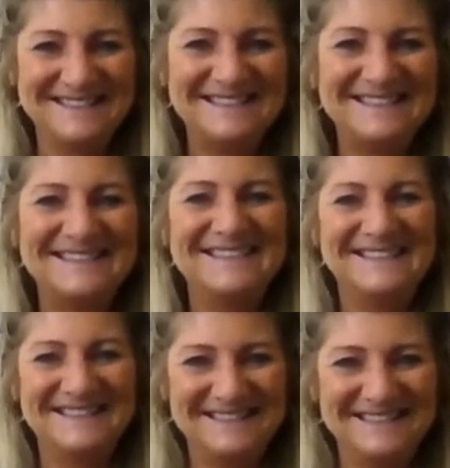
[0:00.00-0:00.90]

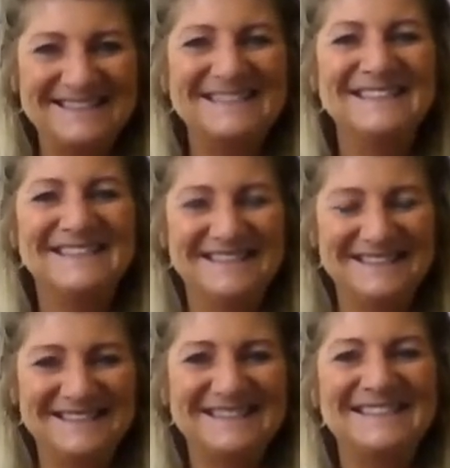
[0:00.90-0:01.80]

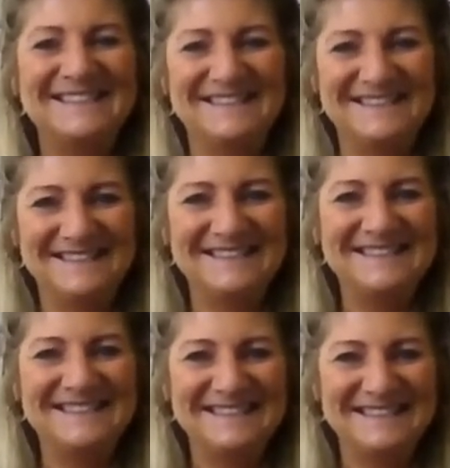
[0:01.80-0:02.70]

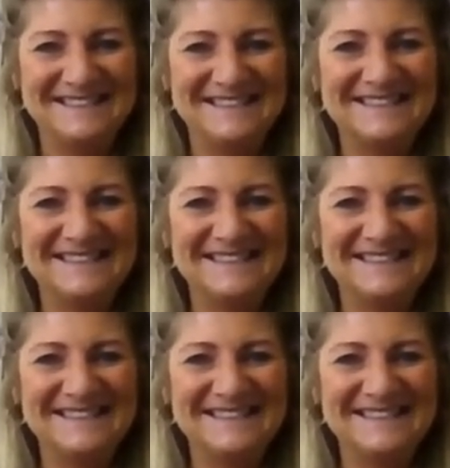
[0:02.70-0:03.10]
This person isn't speaking.